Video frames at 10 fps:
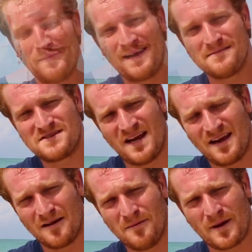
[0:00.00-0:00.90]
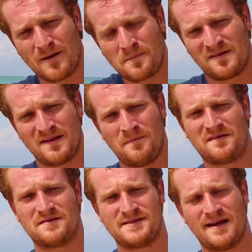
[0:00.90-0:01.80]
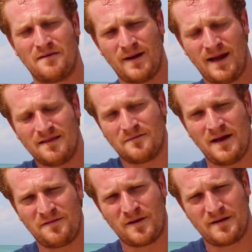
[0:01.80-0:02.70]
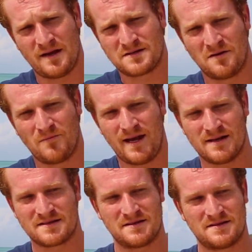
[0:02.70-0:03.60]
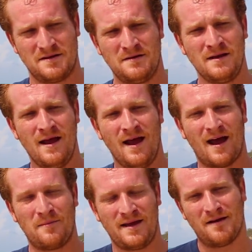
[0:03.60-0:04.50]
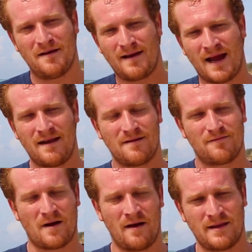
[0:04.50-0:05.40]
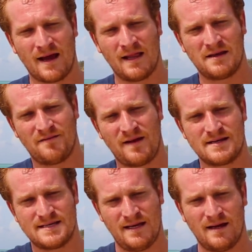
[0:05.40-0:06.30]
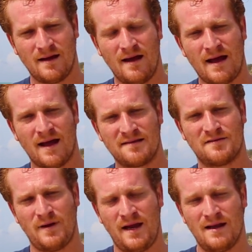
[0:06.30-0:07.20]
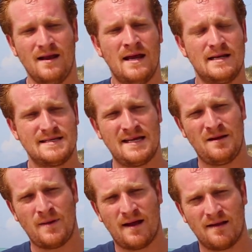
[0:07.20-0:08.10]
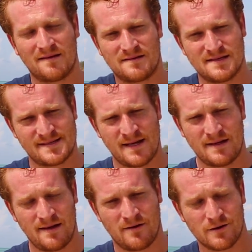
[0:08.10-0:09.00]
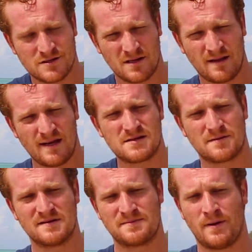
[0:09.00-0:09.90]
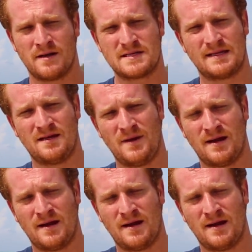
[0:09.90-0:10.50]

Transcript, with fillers: there, my name's Jacob. I represent Mr. Ted Waitt, the Waitt Foundation and Waitt Institute. I'm here and on the island of Antigua as the Waitt team has descended urgently to respond to the